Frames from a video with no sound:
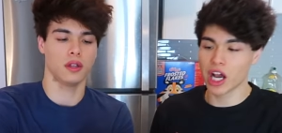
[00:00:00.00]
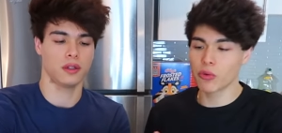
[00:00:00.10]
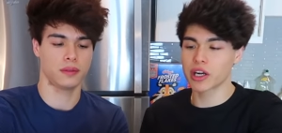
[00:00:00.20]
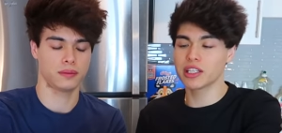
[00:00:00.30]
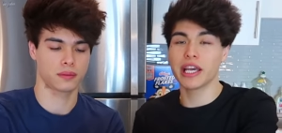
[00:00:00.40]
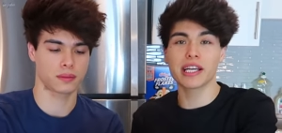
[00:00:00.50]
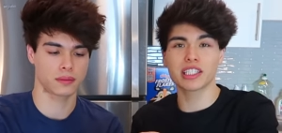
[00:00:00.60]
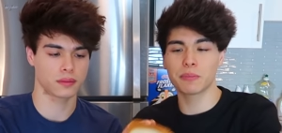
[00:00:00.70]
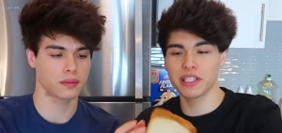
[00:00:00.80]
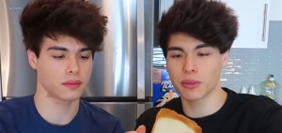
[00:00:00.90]
Speaker 1: Now we're gonna take
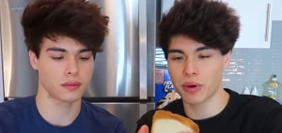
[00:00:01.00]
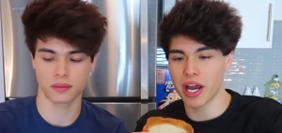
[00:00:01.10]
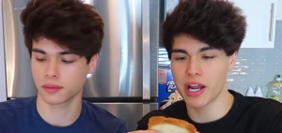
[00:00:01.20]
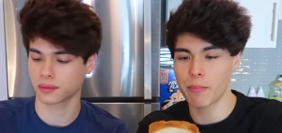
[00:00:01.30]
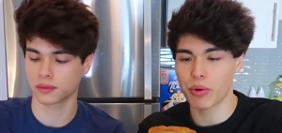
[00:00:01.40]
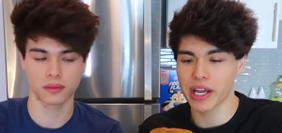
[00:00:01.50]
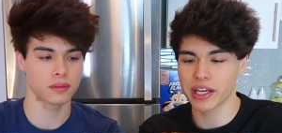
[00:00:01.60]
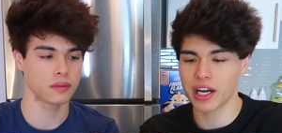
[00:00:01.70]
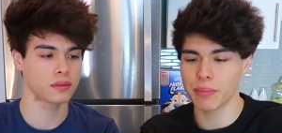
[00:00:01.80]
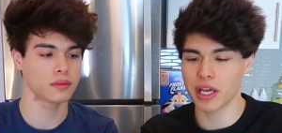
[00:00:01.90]
this piece of bread and break
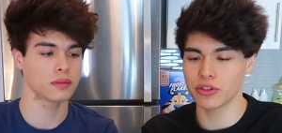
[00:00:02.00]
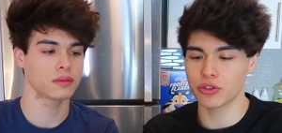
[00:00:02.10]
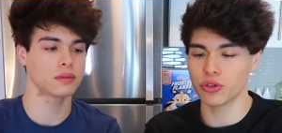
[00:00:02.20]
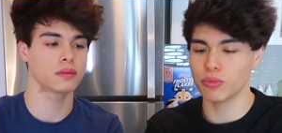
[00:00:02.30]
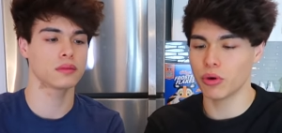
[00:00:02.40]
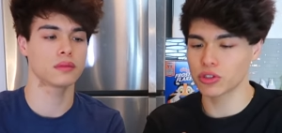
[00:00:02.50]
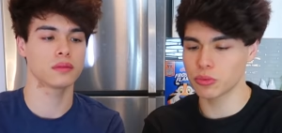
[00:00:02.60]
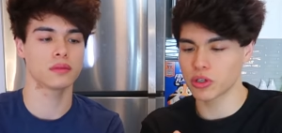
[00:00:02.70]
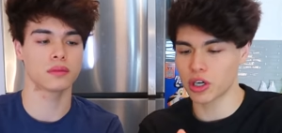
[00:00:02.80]
it up into multiple